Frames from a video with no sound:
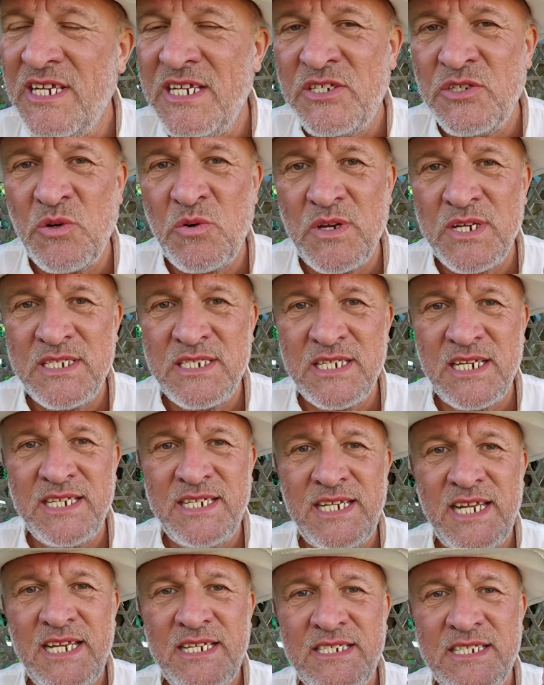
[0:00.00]
It's always a
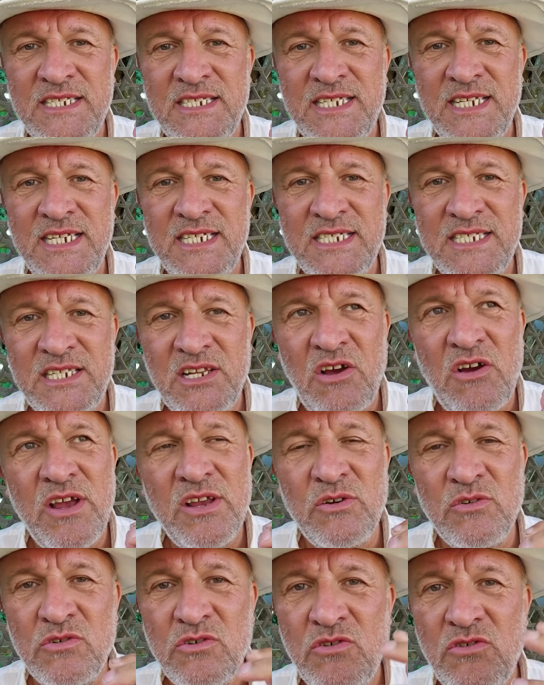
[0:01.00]
dead, disease,
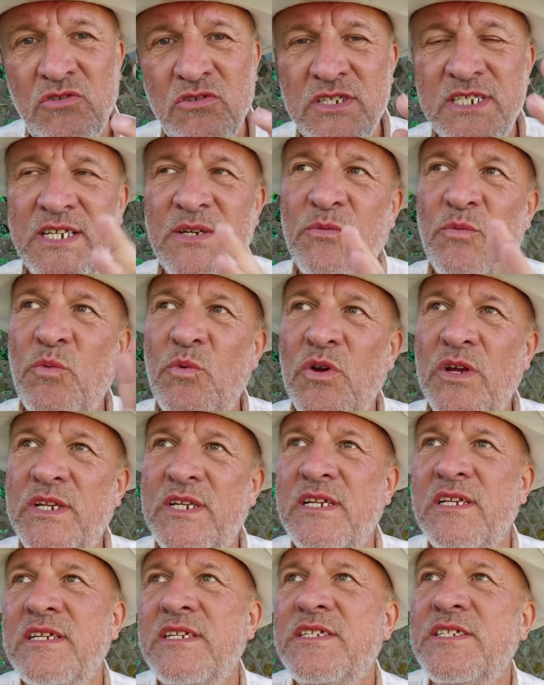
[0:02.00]
dying, or crossing
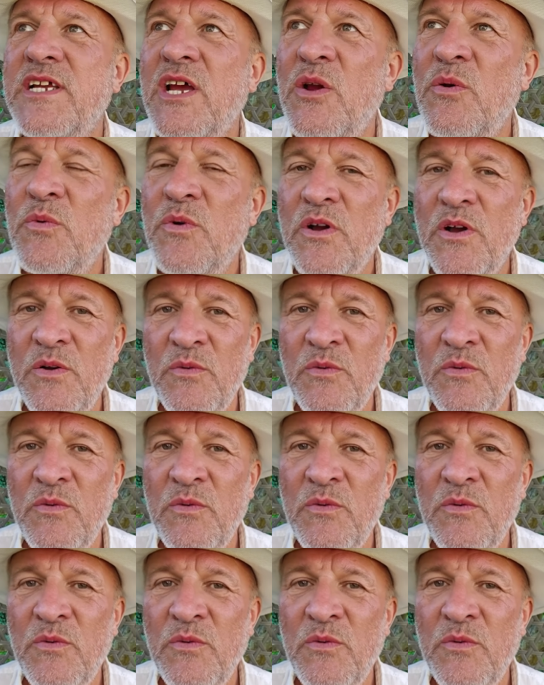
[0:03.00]
wood. So